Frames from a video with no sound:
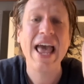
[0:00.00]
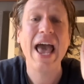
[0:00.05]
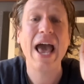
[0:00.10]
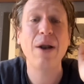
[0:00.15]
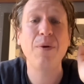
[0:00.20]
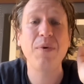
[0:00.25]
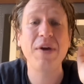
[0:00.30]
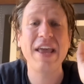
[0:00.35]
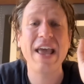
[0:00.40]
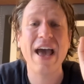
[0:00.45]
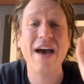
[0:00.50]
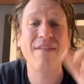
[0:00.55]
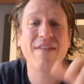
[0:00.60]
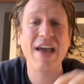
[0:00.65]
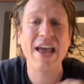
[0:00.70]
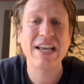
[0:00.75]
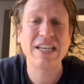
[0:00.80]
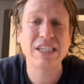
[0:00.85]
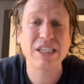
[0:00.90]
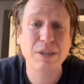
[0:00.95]
And we have
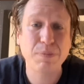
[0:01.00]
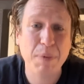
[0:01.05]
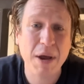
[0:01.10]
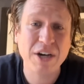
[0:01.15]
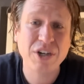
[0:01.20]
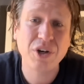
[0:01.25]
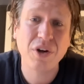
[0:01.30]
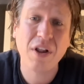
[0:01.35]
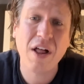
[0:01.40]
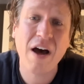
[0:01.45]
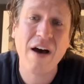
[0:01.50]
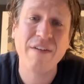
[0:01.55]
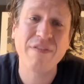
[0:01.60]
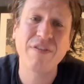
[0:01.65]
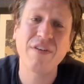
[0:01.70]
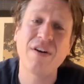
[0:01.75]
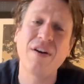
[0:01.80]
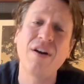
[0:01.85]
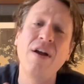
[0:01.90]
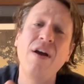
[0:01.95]
a special
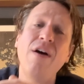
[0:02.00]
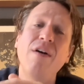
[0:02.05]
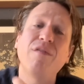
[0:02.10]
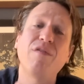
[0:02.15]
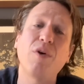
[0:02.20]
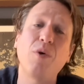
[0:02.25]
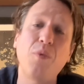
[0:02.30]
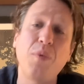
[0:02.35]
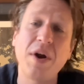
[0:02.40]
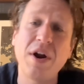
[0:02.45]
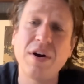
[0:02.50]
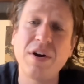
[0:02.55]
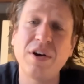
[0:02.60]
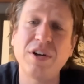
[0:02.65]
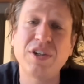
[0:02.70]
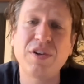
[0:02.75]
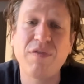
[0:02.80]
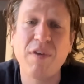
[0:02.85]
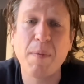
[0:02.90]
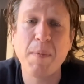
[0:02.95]
offer for
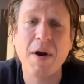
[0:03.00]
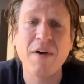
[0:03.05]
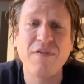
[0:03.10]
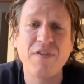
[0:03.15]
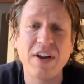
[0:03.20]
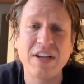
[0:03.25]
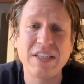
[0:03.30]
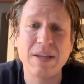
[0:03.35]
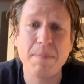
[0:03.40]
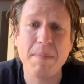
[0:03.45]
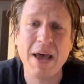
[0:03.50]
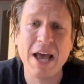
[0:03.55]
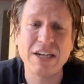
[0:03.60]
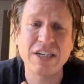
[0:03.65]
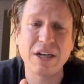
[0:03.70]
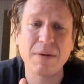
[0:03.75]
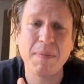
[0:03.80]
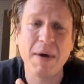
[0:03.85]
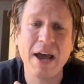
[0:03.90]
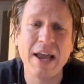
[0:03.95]
weirdos from our friends at
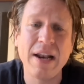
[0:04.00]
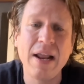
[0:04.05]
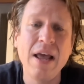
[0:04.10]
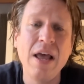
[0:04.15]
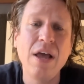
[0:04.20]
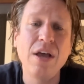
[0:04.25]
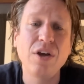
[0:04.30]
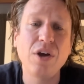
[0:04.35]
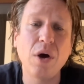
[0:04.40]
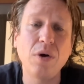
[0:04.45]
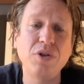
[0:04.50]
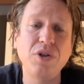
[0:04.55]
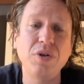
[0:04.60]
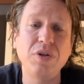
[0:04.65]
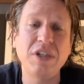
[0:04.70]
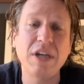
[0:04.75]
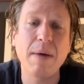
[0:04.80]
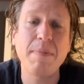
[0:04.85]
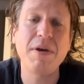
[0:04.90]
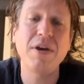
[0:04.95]
Magic Mind. Go to
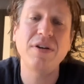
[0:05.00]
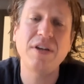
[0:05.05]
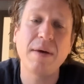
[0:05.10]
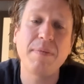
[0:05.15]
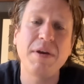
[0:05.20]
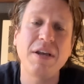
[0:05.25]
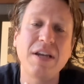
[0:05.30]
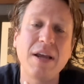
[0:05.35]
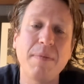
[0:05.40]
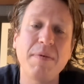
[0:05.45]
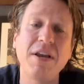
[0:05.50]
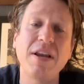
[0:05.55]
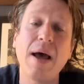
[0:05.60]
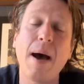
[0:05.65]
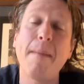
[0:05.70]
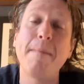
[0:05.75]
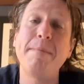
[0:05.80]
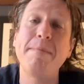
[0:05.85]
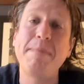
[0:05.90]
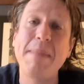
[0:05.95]

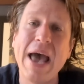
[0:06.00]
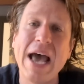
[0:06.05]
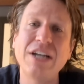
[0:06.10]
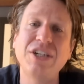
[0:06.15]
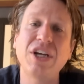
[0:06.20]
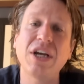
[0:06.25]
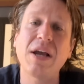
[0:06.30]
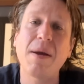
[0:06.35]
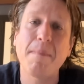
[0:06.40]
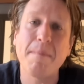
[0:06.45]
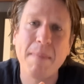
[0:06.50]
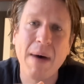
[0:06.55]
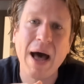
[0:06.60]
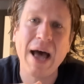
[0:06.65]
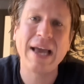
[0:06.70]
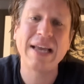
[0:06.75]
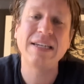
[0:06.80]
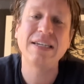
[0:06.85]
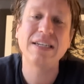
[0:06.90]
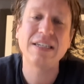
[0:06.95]

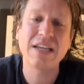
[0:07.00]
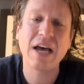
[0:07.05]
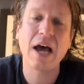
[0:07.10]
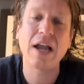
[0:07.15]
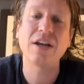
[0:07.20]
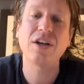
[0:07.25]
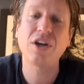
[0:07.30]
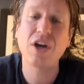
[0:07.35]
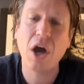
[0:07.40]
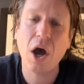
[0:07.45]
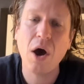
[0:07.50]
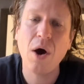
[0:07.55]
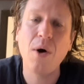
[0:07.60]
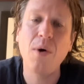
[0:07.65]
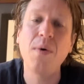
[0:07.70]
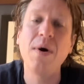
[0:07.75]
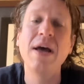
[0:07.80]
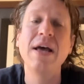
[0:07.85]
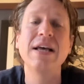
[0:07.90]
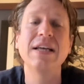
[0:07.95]

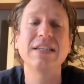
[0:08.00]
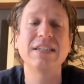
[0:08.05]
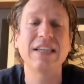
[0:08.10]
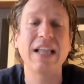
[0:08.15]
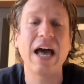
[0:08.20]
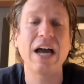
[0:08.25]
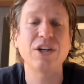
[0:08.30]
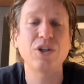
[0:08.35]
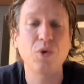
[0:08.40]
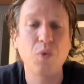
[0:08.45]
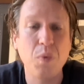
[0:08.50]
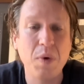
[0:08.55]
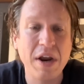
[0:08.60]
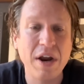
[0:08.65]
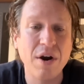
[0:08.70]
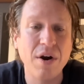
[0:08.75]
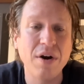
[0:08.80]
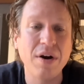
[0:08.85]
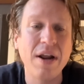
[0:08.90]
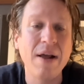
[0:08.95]

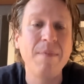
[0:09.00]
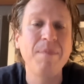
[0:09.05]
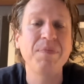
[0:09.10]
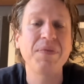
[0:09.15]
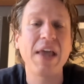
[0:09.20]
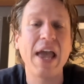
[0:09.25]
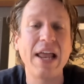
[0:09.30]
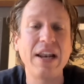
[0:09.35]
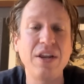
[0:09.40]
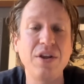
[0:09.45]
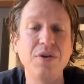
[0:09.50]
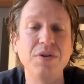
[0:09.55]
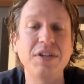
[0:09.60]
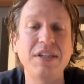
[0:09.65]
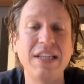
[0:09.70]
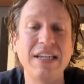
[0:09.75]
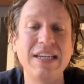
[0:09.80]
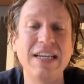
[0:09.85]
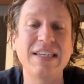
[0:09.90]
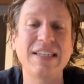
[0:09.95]
www.magicmind.co/weird and use
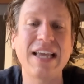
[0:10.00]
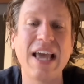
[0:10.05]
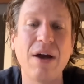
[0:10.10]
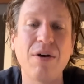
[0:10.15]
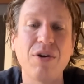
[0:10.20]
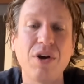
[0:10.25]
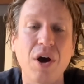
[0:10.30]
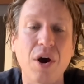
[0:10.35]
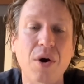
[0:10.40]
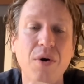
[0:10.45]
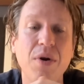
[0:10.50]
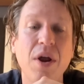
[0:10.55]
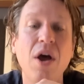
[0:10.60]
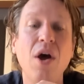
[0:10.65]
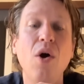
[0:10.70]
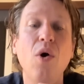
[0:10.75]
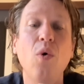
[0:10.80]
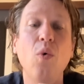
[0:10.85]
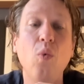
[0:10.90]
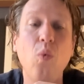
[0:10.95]
the discount code
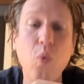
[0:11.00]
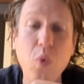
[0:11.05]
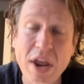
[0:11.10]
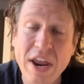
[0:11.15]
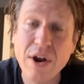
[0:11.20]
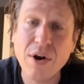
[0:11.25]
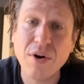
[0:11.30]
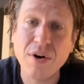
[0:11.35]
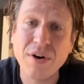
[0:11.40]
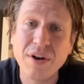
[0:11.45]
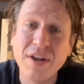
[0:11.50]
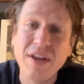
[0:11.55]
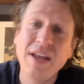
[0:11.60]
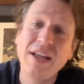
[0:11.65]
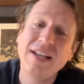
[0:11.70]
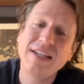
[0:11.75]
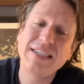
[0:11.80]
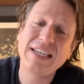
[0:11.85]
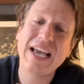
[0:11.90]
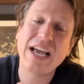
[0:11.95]
WEIRD
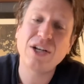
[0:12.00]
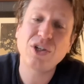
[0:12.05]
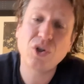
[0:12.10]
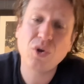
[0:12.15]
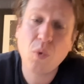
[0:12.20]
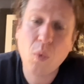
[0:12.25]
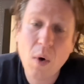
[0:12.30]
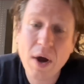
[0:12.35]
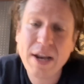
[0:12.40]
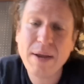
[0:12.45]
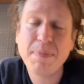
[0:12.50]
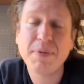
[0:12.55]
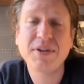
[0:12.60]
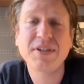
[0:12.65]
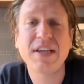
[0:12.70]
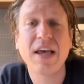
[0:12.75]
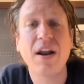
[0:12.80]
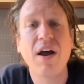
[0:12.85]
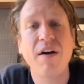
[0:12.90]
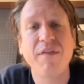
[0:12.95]
to get
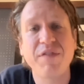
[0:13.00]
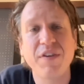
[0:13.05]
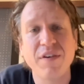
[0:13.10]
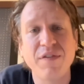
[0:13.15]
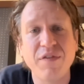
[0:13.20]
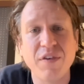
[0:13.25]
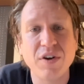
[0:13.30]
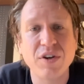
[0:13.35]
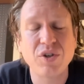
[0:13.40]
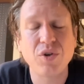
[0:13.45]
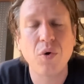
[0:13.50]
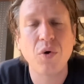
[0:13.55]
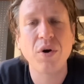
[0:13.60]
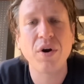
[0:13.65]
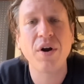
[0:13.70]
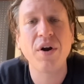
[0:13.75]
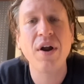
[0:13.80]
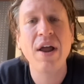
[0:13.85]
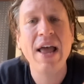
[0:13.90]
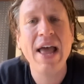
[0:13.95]
20% off your first
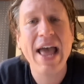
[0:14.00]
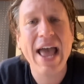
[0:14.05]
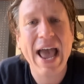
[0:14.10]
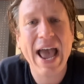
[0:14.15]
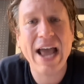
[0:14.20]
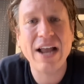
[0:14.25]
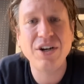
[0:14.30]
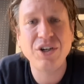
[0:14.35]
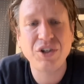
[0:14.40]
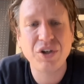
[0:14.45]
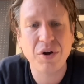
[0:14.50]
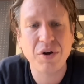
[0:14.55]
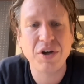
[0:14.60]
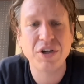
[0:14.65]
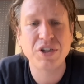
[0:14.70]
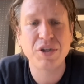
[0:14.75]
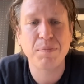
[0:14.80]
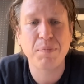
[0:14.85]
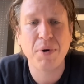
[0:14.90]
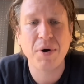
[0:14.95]
order and show your
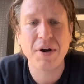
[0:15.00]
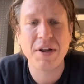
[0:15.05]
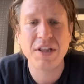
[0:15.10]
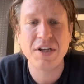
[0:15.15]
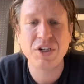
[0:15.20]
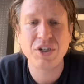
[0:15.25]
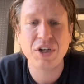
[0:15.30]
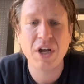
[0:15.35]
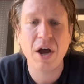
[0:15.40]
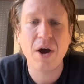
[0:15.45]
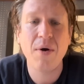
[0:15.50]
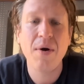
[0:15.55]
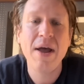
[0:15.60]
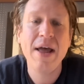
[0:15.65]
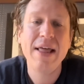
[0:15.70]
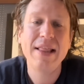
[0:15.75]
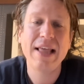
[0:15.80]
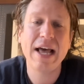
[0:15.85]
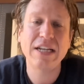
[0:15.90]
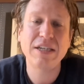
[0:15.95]
support of the show.
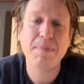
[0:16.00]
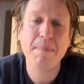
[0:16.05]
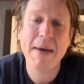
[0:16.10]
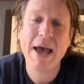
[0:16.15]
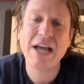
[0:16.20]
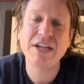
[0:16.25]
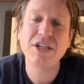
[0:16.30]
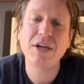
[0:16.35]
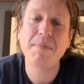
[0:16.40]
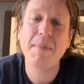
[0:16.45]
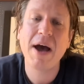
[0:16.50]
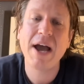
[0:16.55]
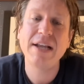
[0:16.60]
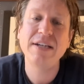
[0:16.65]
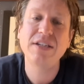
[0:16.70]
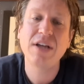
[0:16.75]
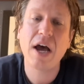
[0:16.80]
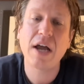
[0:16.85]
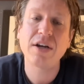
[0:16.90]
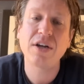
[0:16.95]
That's
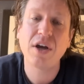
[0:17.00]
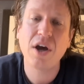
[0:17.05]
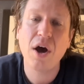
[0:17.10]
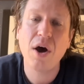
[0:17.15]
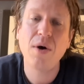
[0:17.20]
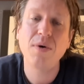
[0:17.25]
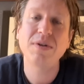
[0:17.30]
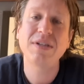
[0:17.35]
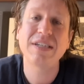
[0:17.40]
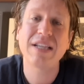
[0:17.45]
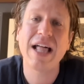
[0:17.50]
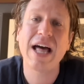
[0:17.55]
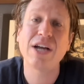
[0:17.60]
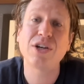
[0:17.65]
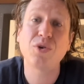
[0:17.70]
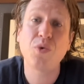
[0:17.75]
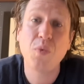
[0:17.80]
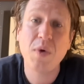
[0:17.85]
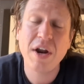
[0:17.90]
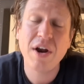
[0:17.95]

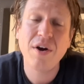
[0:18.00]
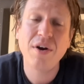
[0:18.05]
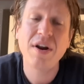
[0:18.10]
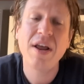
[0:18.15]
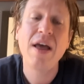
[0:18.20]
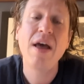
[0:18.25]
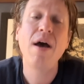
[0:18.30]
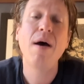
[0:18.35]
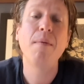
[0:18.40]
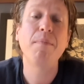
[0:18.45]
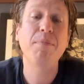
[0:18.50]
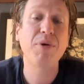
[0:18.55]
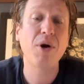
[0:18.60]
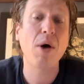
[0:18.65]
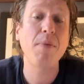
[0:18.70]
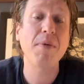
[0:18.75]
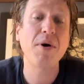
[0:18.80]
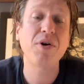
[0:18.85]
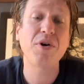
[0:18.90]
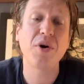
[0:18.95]
magicmind.co/weird,
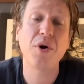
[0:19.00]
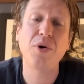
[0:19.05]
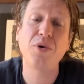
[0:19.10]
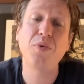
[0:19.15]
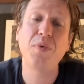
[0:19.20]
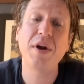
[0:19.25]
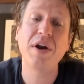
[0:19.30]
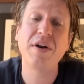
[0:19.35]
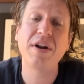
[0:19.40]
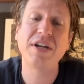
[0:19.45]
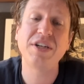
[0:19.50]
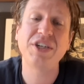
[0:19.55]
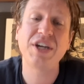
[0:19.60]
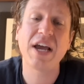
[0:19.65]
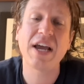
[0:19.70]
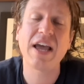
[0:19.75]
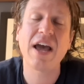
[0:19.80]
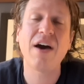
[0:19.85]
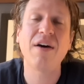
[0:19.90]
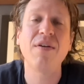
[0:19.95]
promo code WEIRD at
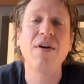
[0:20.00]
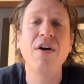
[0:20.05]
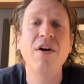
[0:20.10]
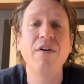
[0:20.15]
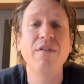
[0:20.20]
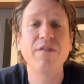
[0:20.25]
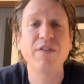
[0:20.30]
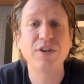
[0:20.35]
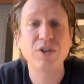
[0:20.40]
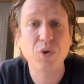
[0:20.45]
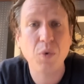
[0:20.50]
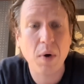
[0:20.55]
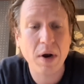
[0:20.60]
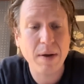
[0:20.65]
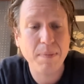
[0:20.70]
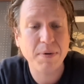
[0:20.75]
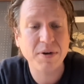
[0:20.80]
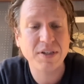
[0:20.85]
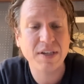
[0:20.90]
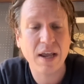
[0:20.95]
checkout for
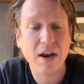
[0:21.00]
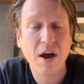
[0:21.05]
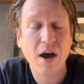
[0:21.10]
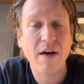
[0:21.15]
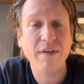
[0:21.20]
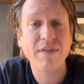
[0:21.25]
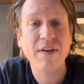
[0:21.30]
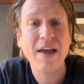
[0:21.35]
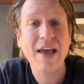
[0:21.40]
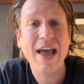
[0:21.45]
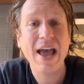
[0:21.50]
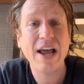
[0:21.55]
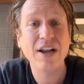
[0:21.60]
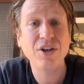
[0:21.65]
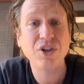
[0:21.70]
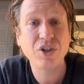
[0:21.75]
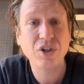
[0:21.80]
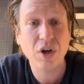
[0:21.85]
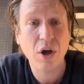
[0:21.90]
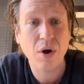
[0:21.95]
20% off
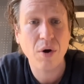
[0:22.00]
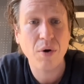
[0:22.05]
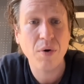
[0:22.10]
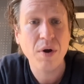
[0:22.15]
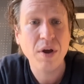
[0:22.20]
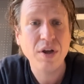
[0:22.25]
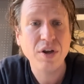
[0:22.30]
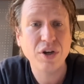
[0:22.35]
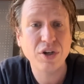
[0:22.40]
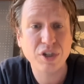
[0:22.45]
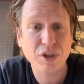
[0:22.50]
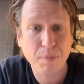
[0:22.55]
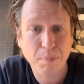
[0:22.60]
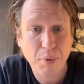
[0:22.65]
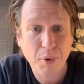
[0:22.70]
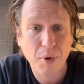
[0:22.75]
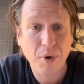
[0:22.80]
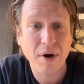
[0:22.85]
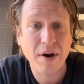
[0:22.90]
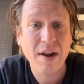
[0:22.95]
and show your
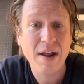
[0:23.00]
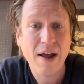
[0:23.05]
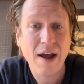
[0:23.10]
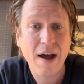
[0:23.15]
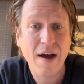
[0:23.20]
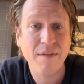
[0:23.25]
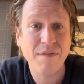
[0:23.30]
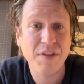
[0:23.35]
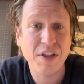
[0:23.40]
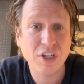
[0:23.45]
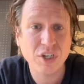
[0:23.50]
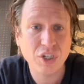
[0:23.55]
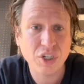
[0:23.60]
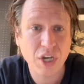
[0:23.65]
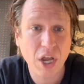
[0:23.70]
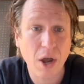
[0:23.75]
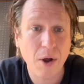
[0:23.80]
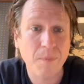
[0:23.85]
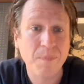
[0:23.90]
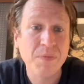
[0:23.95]
support of this
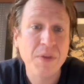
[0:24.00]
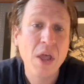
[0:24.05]
show.